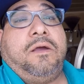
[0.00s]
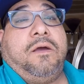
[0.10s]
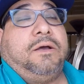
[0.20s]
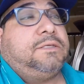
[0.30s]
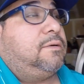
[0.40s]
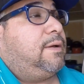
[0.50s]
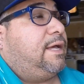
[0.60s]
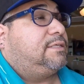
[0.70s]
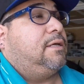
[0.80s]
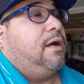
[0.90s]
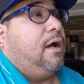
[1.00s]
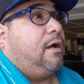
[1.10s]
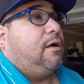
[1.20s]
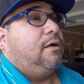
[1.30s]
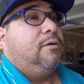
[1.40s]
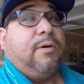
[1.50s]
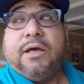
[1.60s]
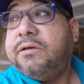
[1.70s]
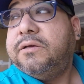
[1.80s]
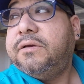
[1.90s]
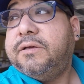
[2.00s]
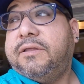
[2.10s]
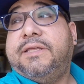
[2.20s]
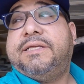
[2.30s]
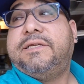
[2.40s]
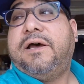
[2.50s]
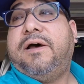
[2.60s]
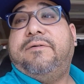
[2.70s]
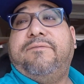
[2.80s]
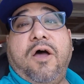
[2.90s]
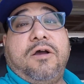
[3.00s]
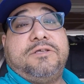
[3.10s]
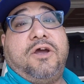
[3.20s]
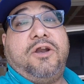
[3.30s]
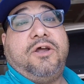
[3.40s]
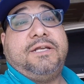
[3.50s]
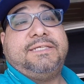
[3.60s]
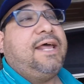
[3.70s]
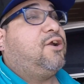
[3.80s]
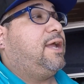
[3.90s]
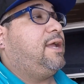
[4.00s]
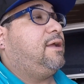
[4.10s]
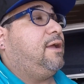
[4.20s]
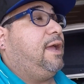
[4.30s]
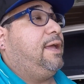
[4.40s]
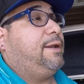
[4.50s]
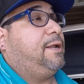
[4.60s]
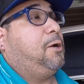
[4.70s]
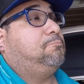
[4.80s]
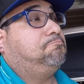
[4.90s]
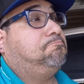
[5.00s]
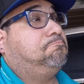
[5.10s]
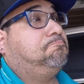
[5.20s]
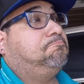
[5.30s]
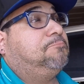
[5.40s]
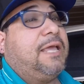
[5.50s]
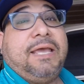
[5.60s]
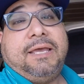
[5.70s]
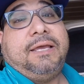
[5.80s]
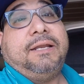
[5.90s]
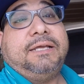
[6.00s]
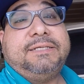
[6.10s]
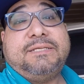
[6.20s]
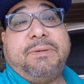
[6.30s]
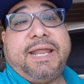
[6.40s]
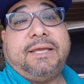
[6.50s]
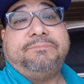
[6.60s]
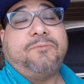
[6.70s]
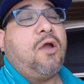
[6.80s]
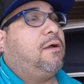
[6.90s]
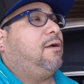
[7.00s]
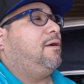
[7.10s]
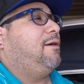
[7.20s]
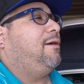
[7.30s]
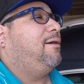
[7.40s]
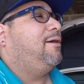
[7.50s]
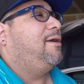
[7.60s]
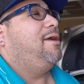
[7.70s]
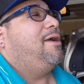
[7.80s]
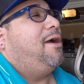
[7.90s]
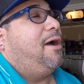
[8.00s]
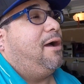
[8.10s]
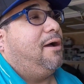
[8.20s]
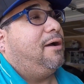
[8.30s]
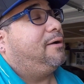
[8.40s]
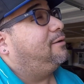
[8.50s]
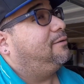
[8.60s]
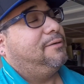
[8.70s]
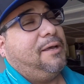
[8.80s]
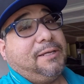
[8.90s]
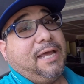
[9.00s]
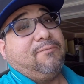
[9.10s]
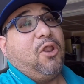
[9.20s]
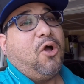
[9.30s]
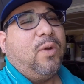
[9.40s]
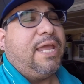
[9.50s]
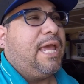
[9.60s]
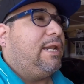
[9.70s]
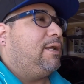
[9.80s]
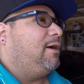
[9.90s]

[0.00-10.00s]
What's up, guys? Well, this vlog started on a Saturday, and today's Monday. I had kind of a long weekend.